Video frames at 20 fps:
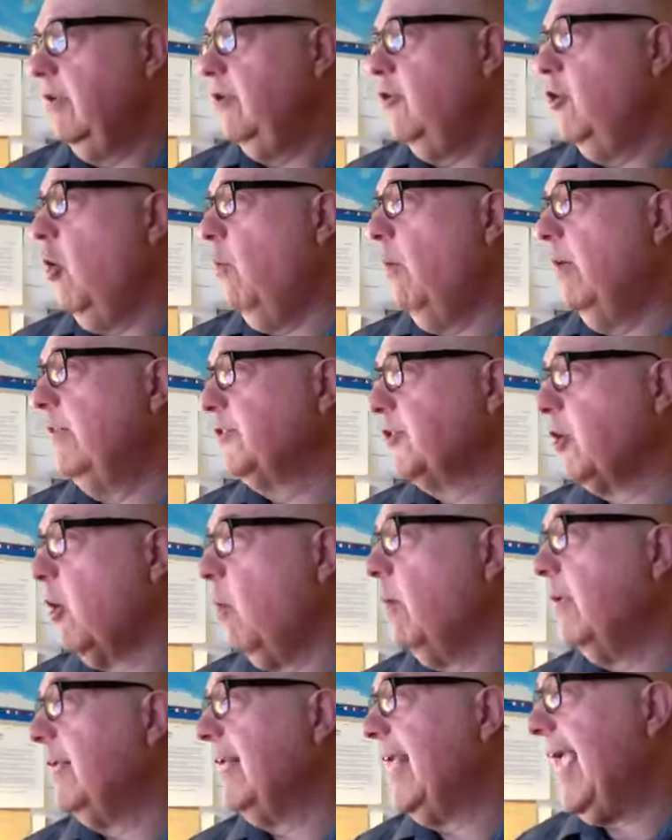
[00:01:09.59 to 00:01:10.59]
No one's
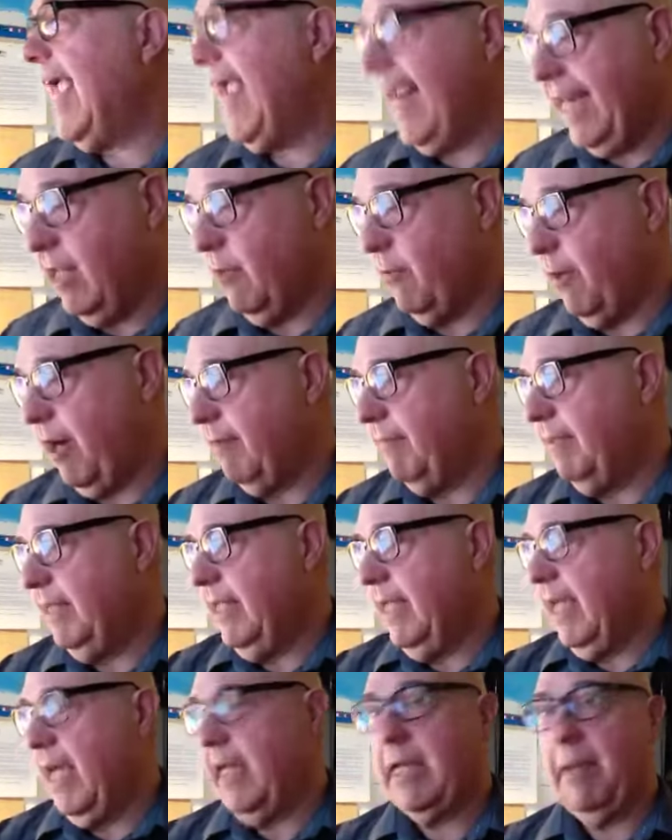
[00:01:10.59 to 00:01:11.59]
going anywhere.
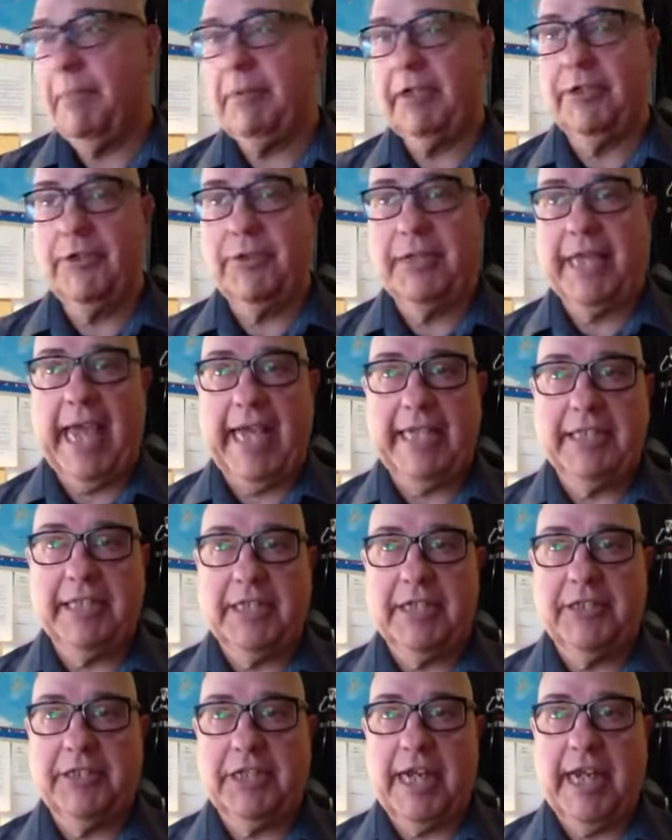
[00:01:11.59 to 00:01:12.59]
A couple of new
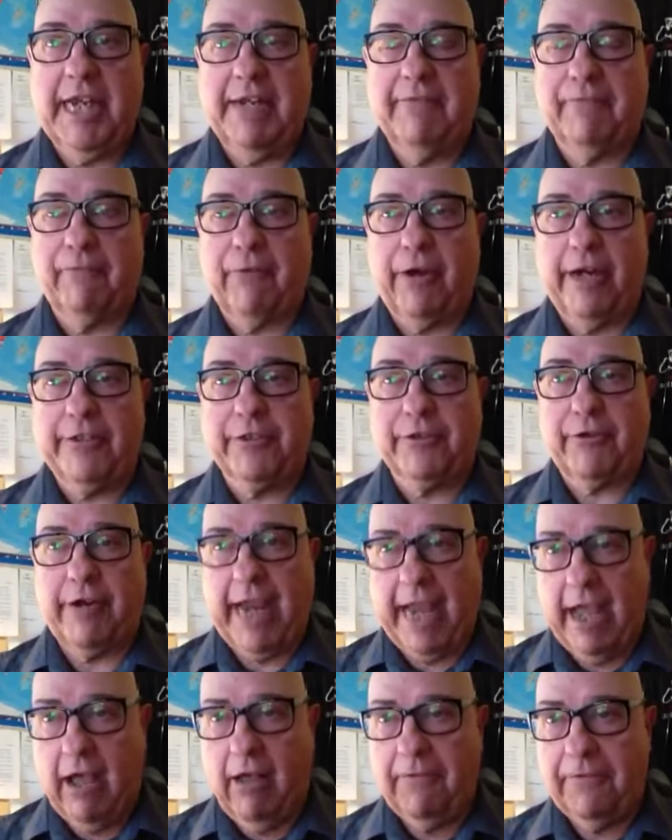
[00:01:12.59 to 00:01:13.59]
cases in Fraser
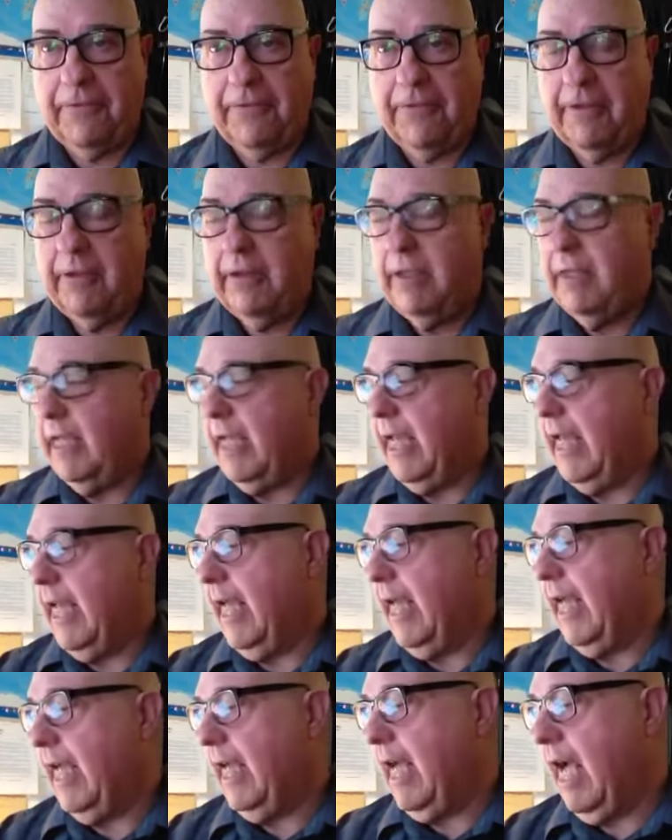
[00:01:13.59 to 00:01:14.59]
Health
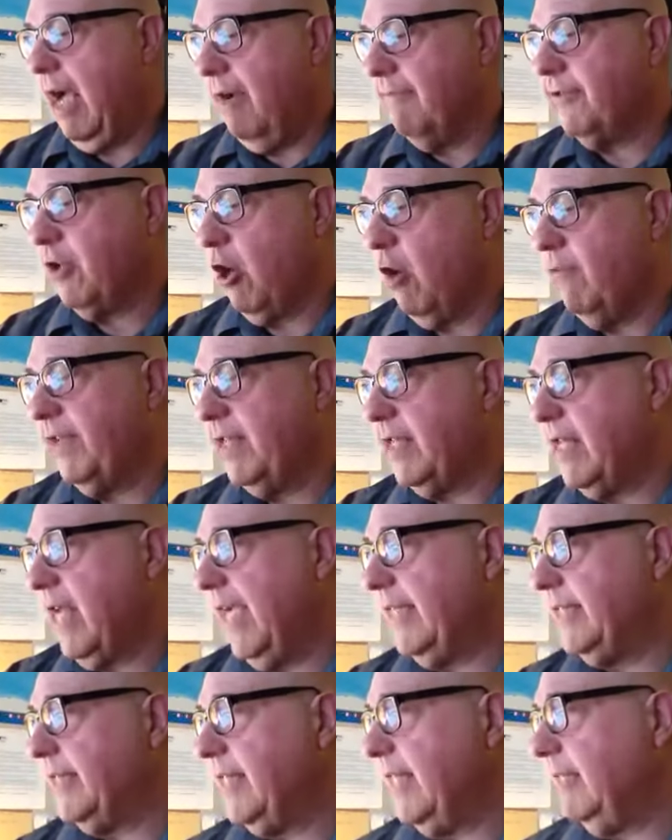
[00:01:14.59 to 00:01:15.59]
of
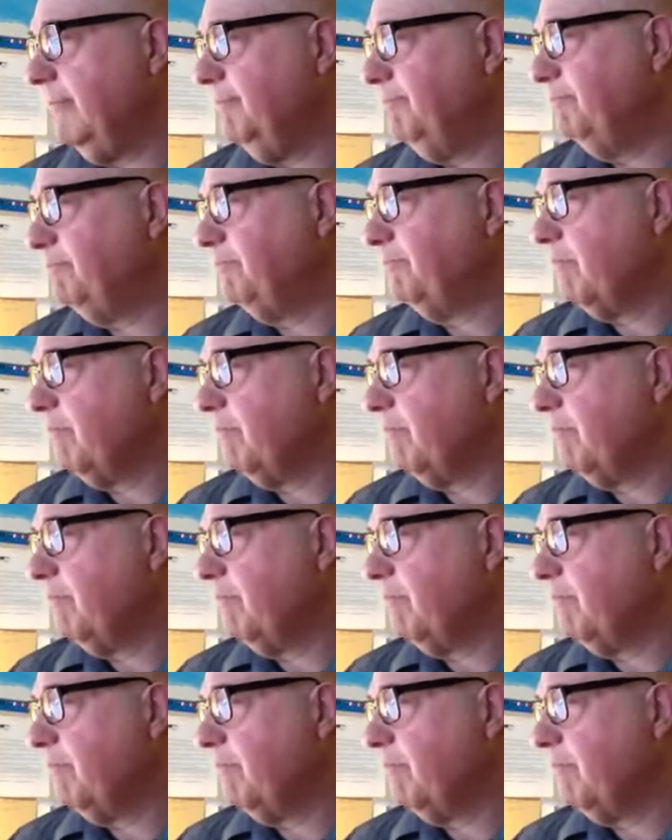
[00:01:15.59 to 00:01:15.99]
COVID-19.